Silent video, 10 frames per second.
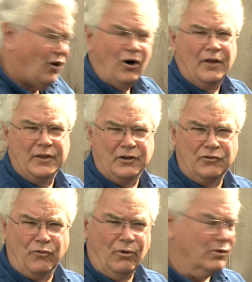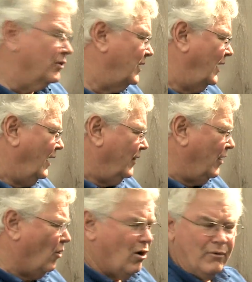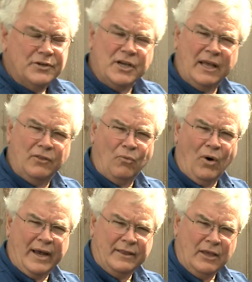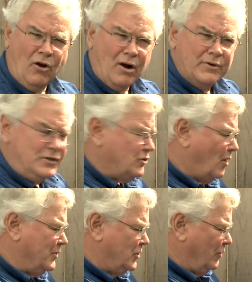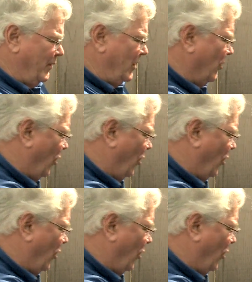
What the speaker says: on the controller, the orange and the white. The orange is always going to be your